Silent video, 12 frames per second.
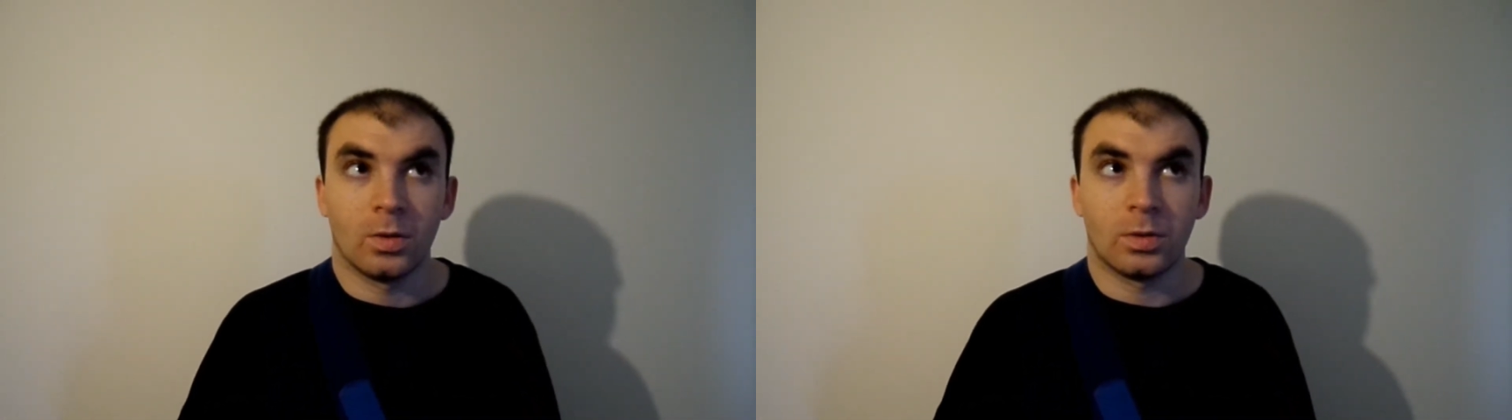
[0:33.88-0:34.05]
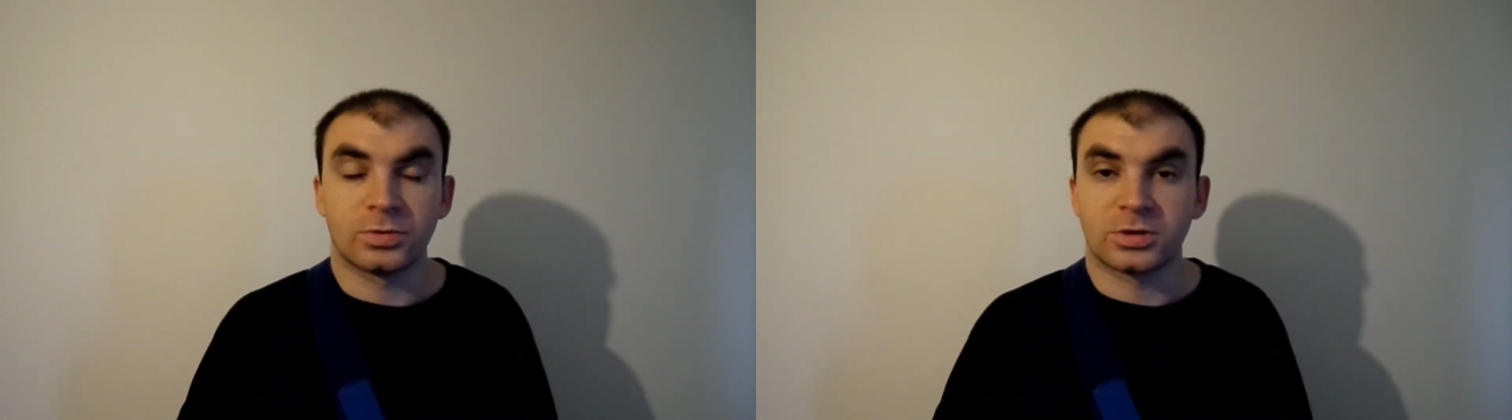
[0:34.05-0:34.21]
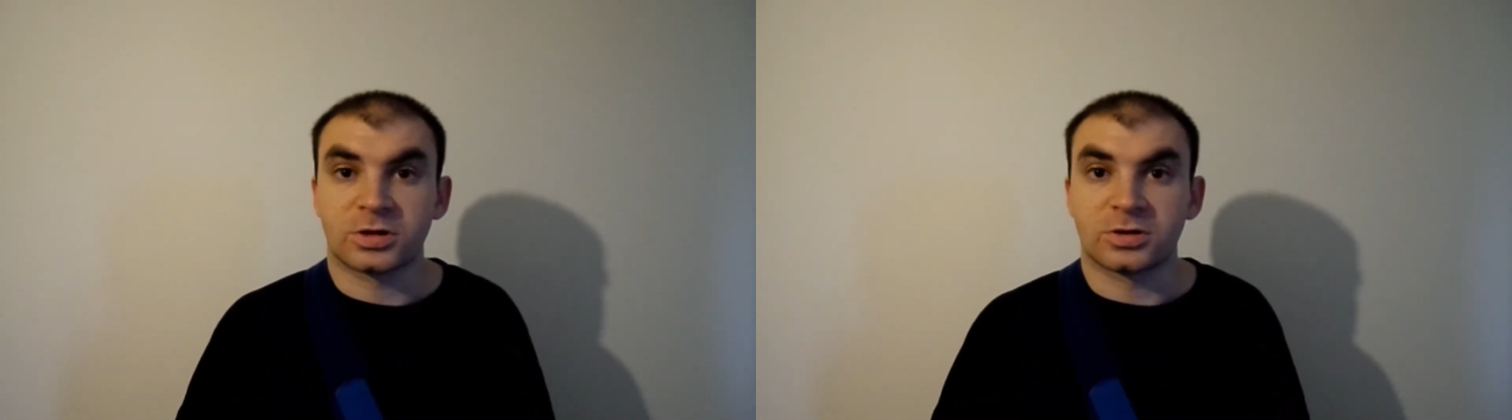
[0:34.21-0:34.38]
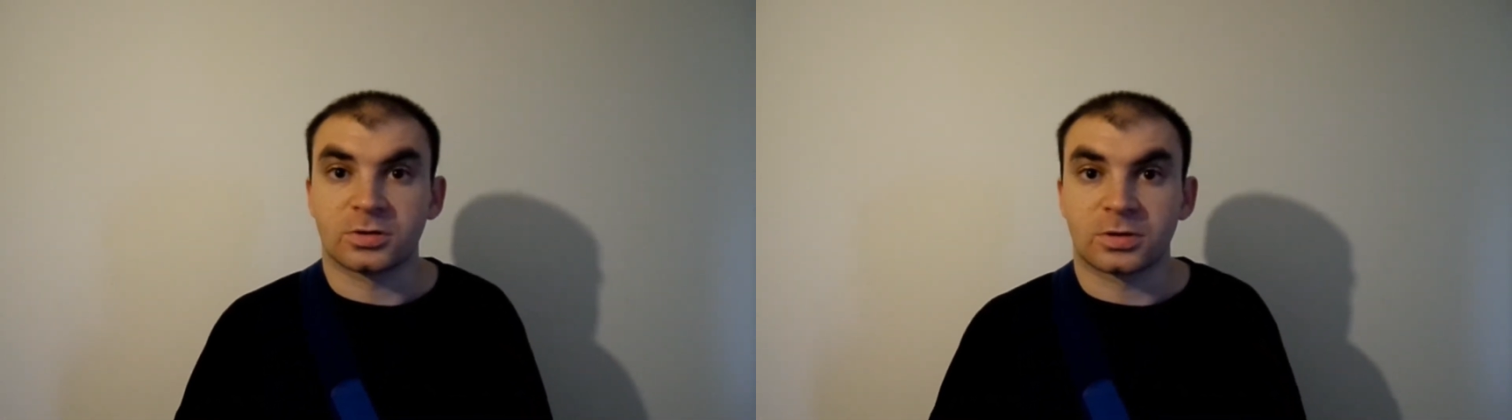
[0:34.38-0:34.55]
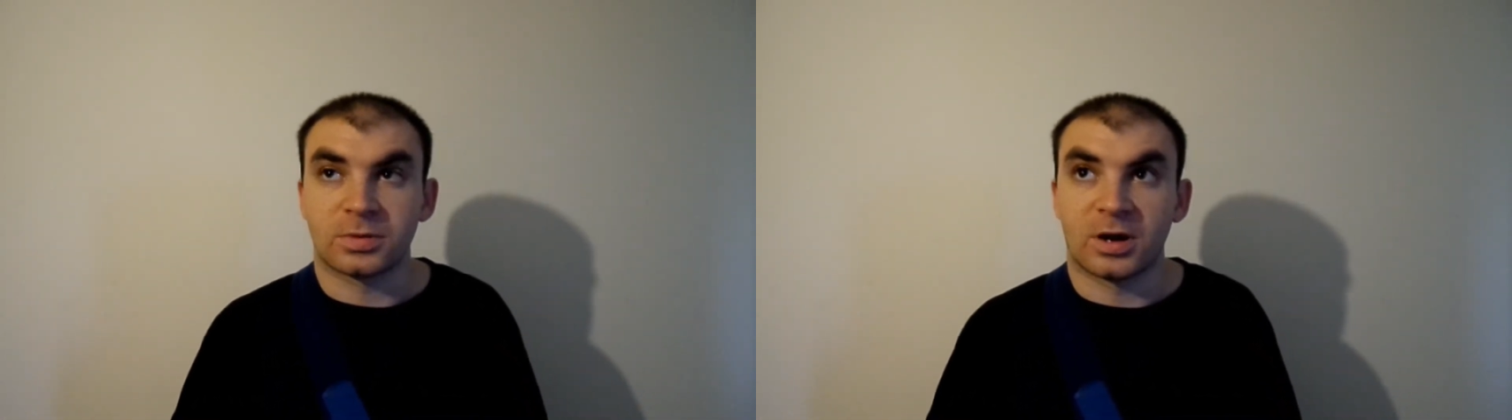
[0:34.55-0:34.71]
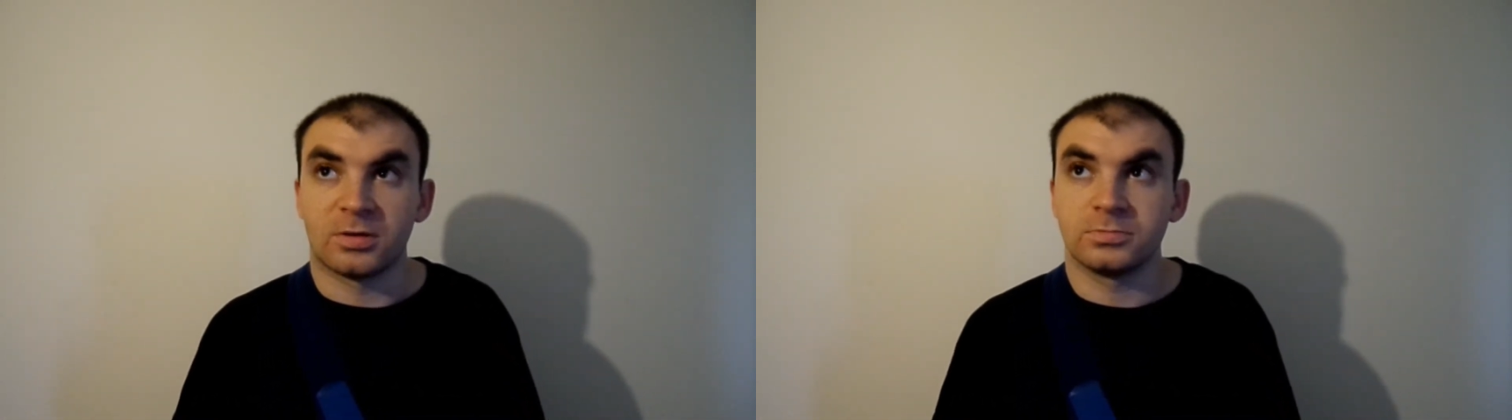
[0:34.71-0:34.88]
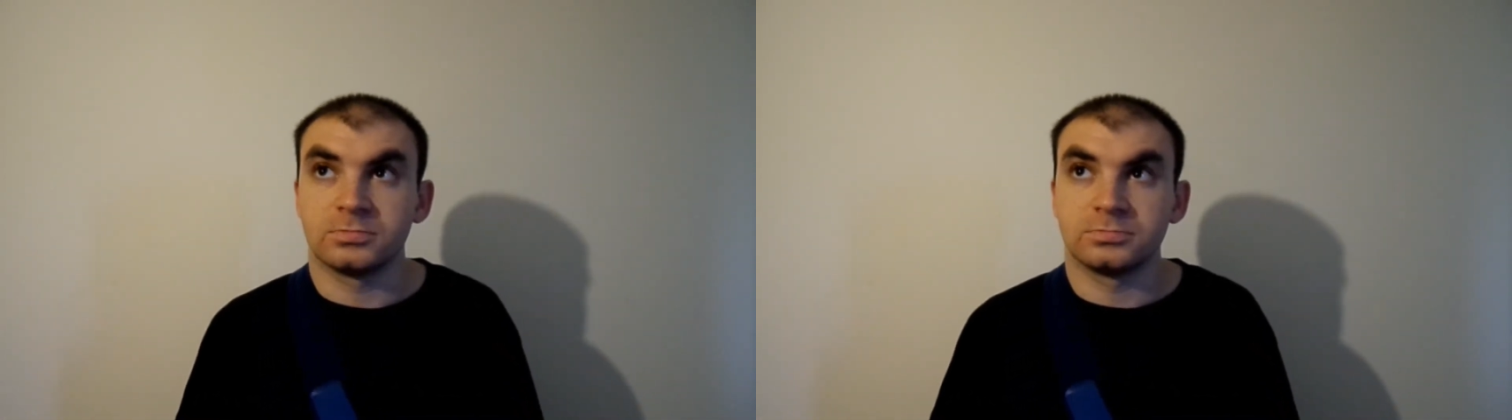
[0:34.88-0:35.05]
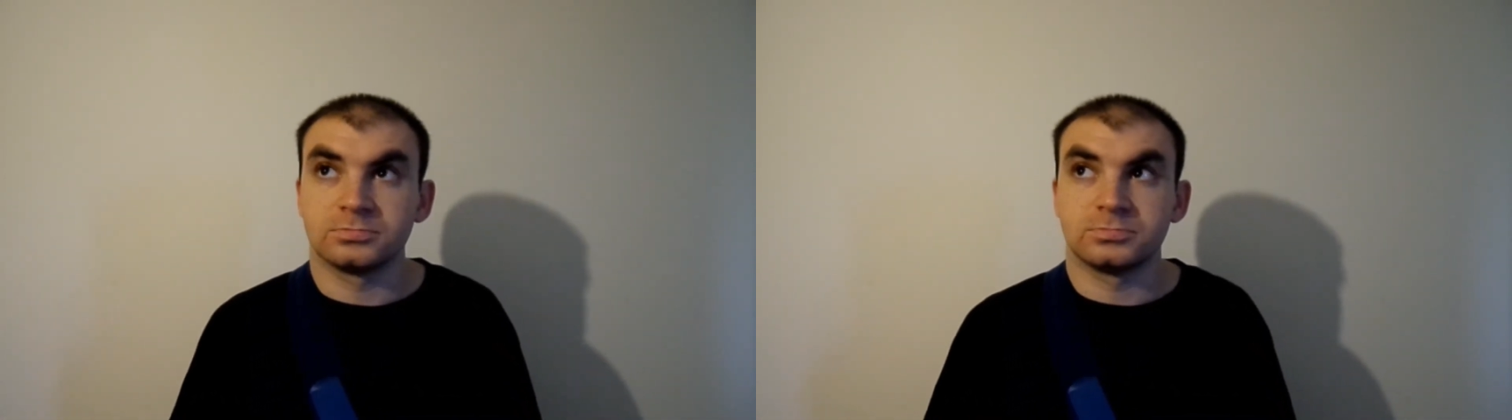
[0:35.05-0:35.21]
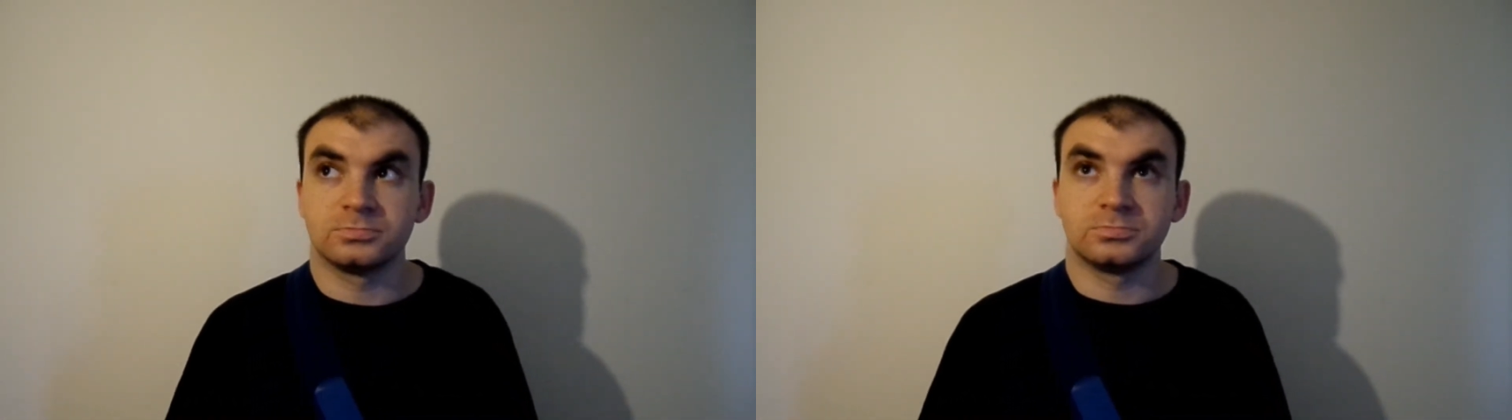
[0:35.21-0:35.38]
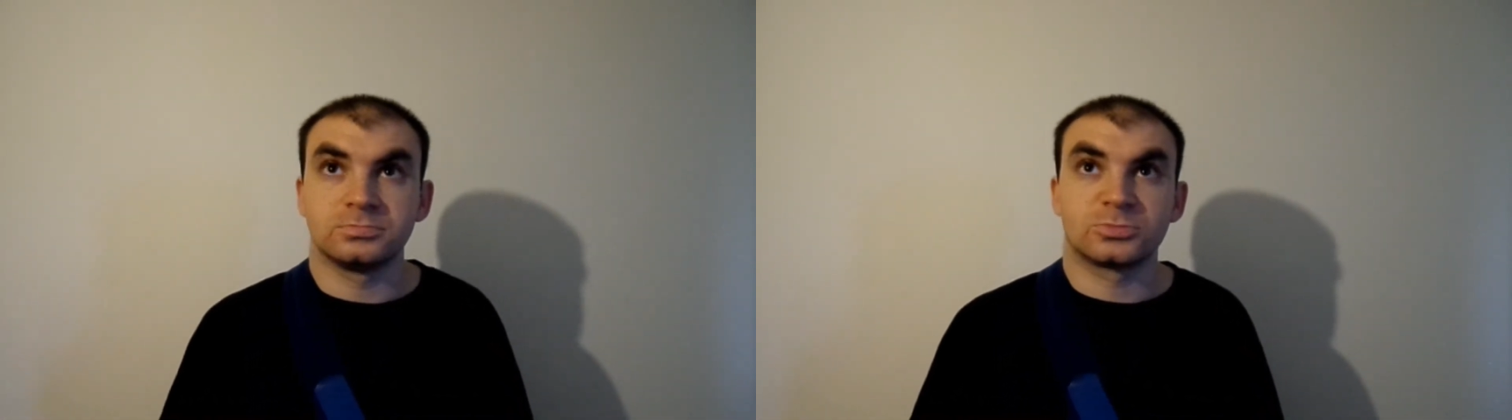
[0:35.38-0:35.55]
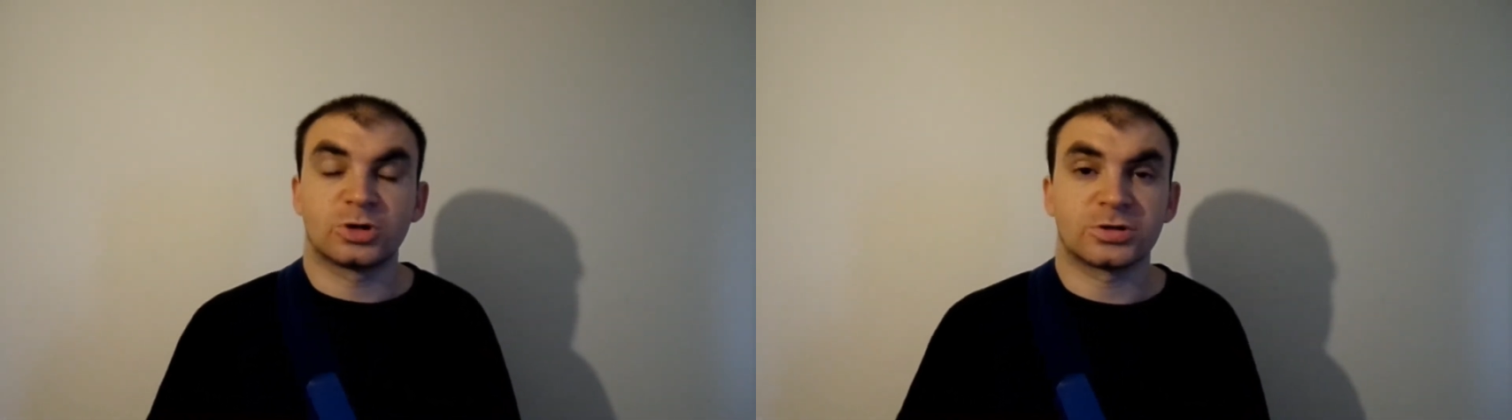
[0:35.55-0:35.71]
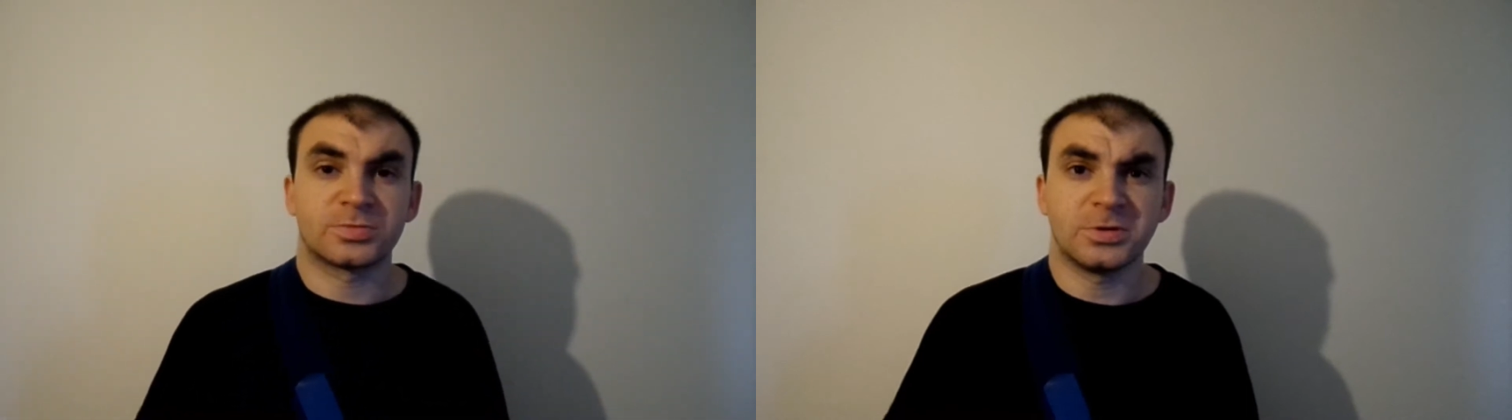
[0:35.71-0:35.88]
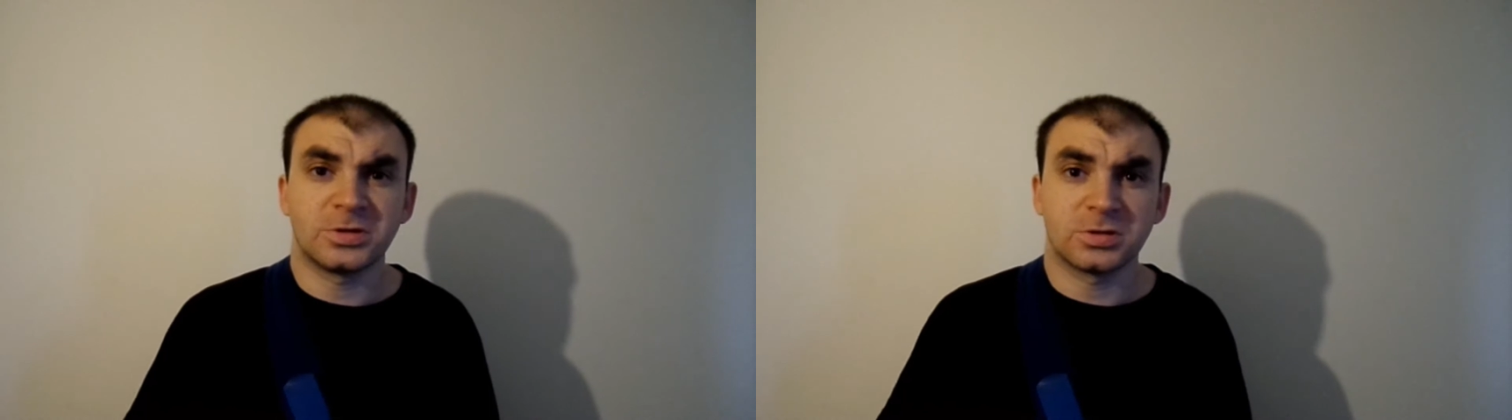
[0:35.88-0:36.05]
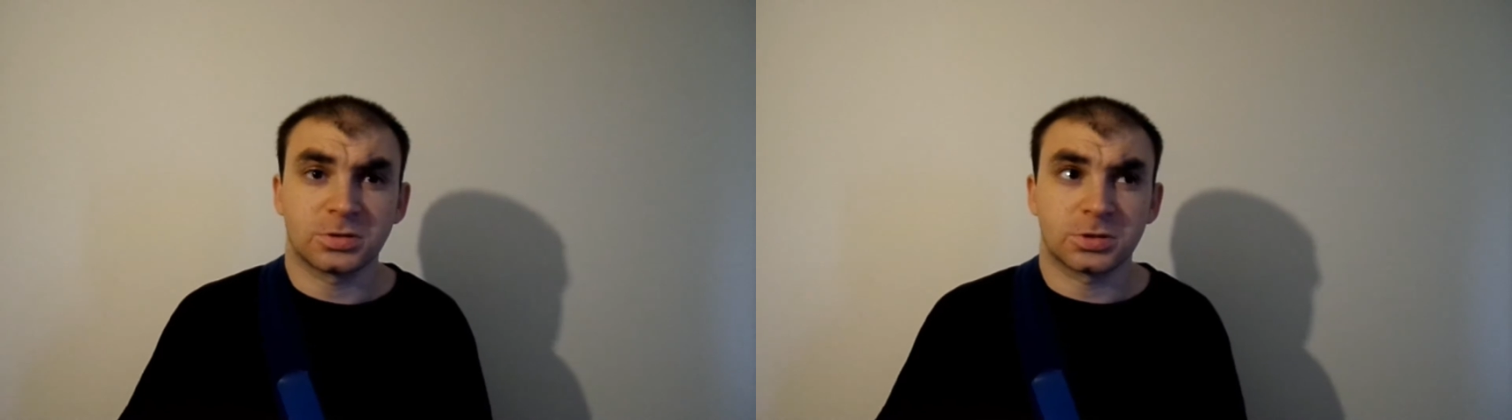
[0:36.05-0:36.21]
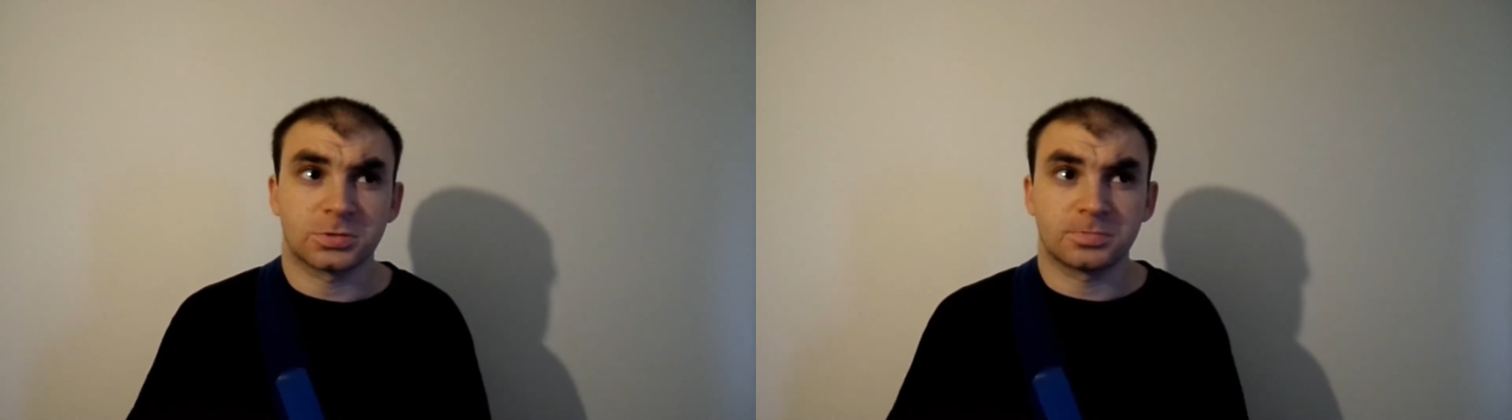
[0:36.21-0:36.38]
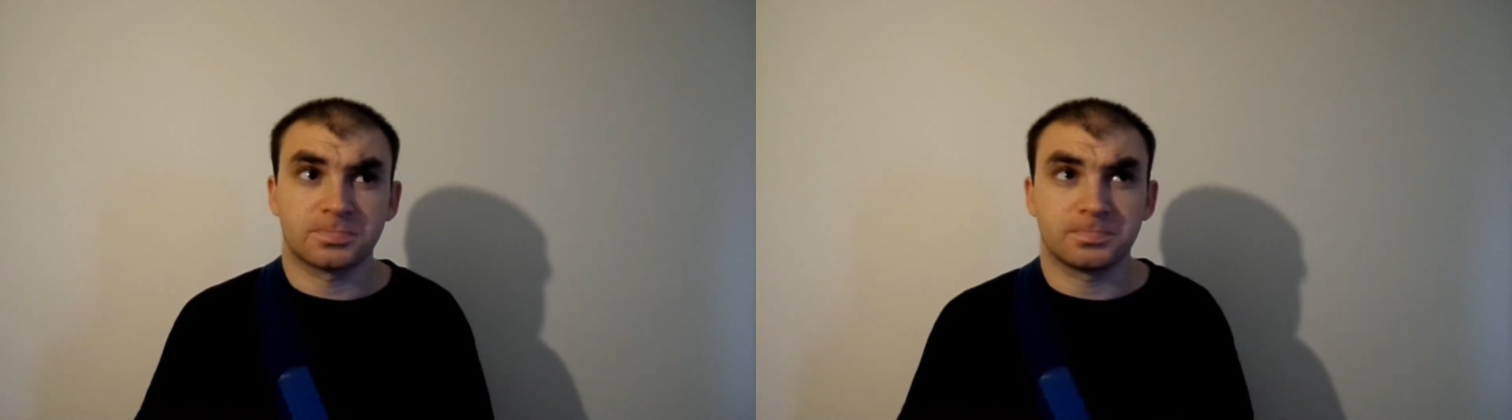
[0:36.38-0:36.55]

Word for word: What was I talking about? Christmas?